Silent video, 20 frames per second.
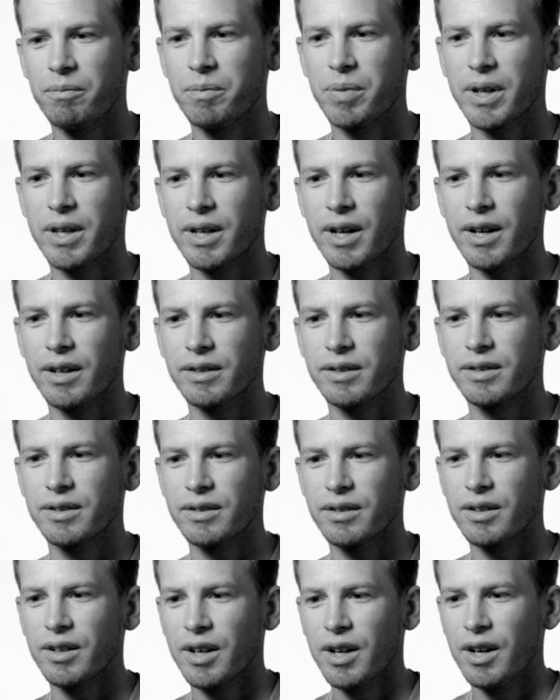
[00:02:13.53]

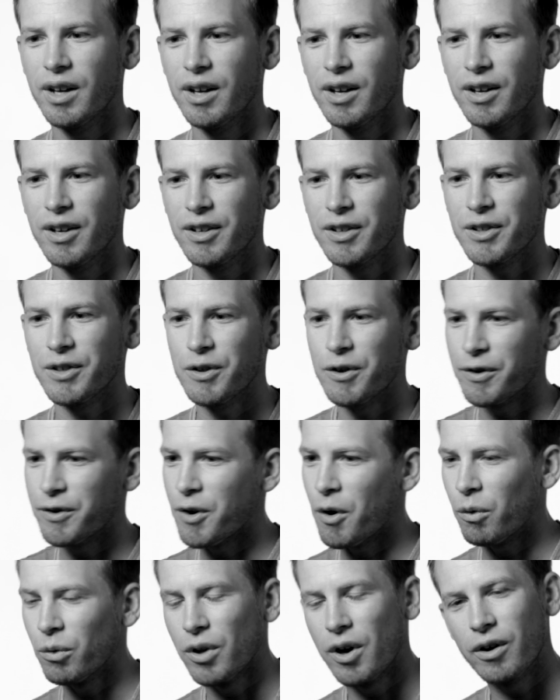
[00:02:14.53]
because you're
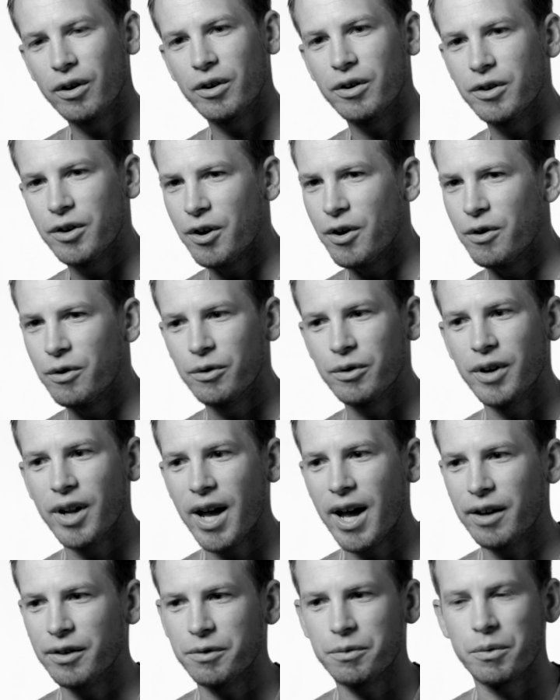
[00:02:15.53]
no longer known
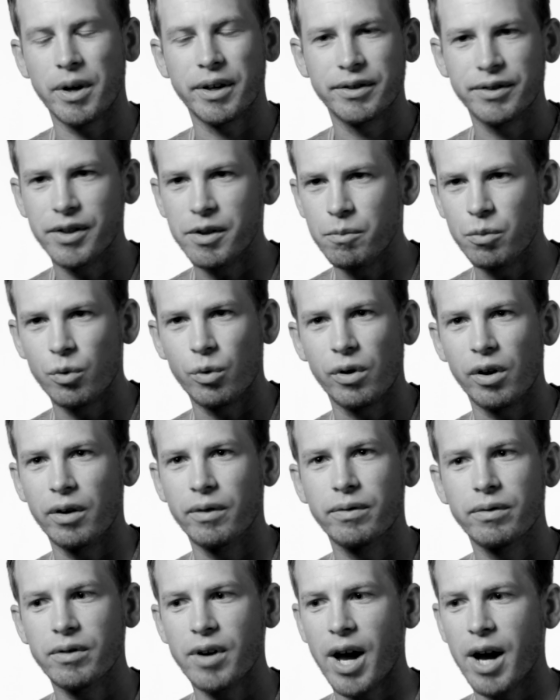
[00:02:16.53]
as Rusty
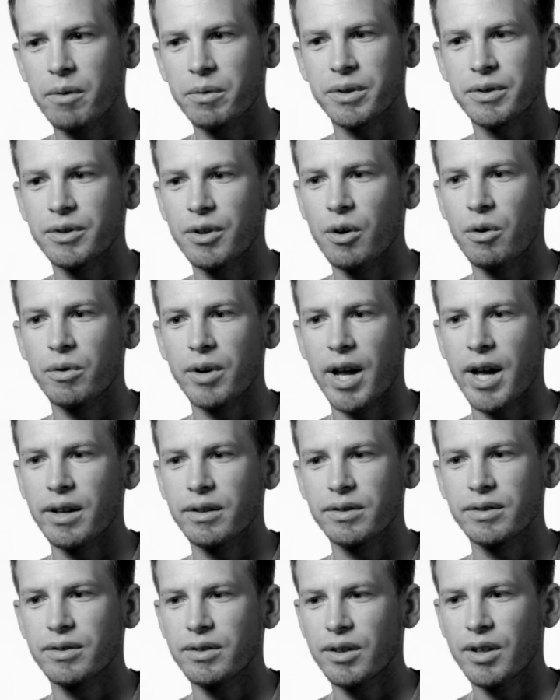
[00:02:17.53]
Boruff. I was known
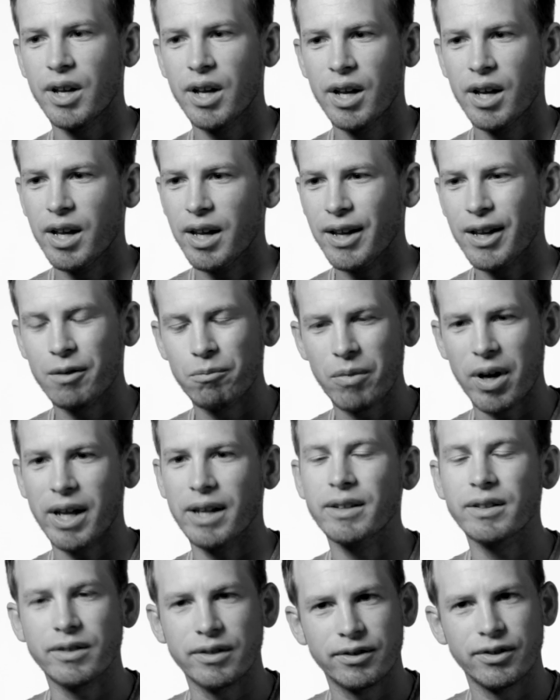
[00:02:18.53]
as
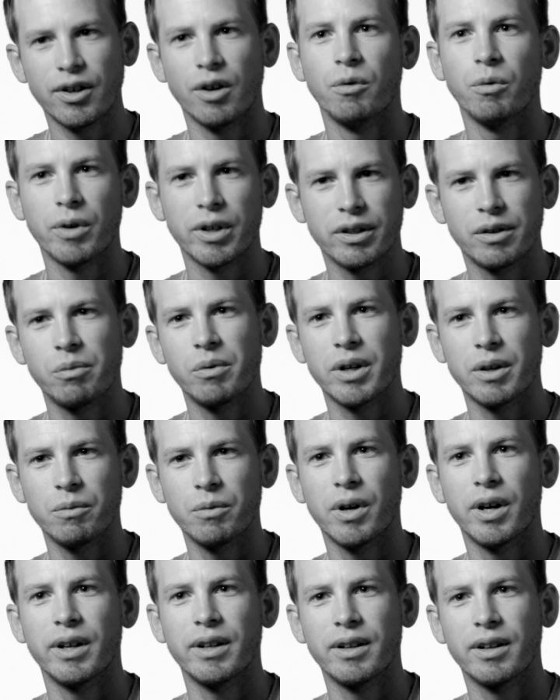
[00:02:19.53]
inmate in cell
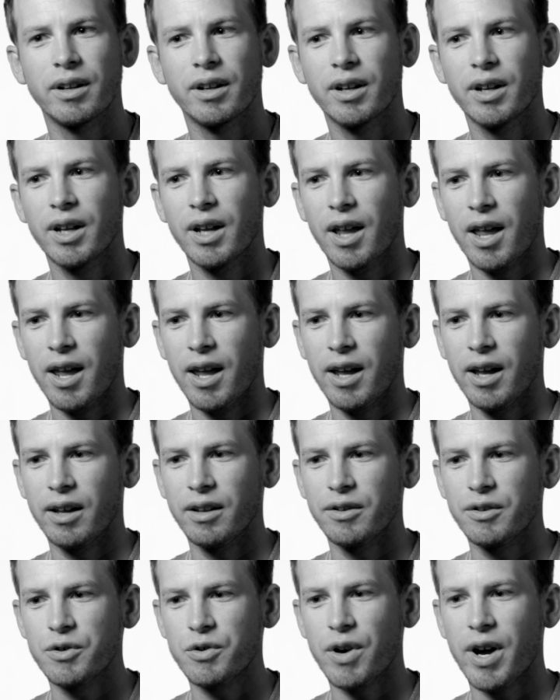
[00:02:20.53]
121,
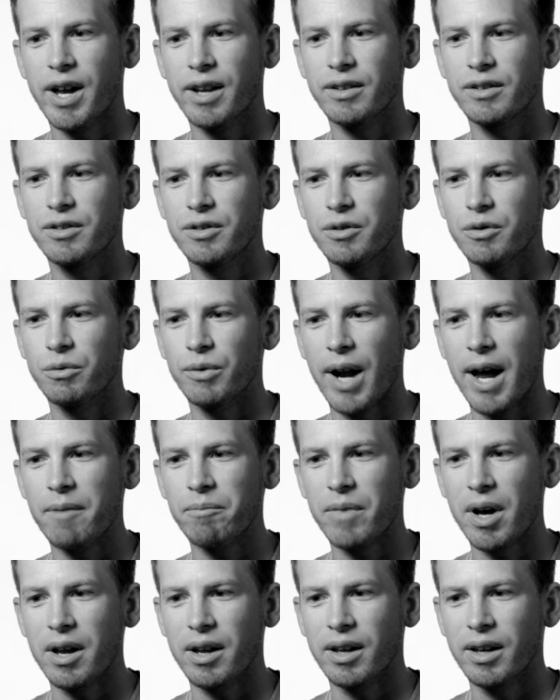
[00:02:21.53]
and trying to
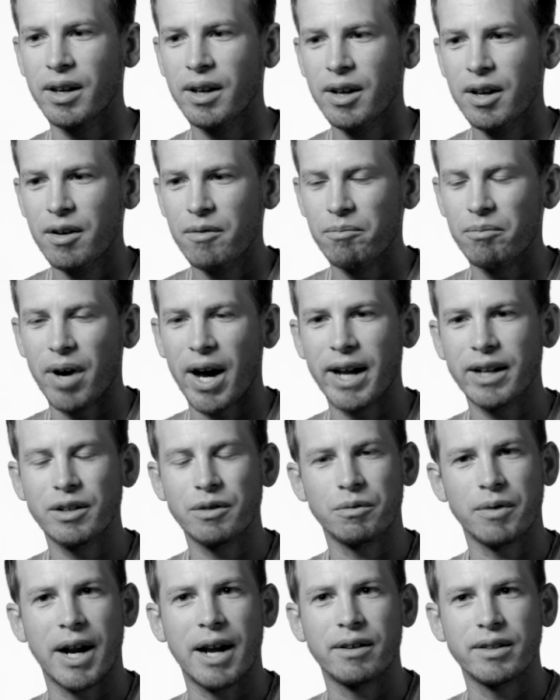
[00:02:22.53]
wrap my
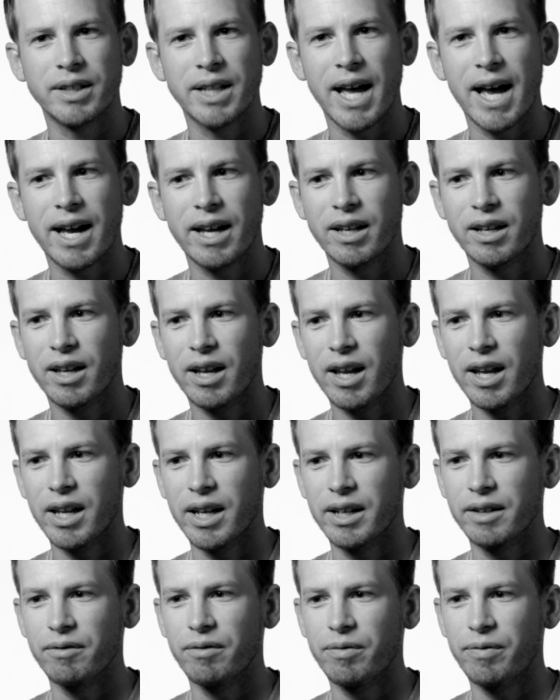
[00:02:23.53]
mind around that
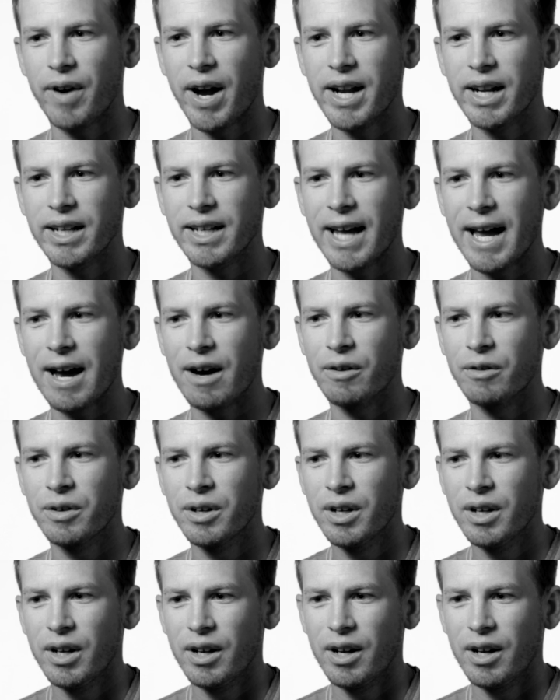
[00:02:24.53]
and finding out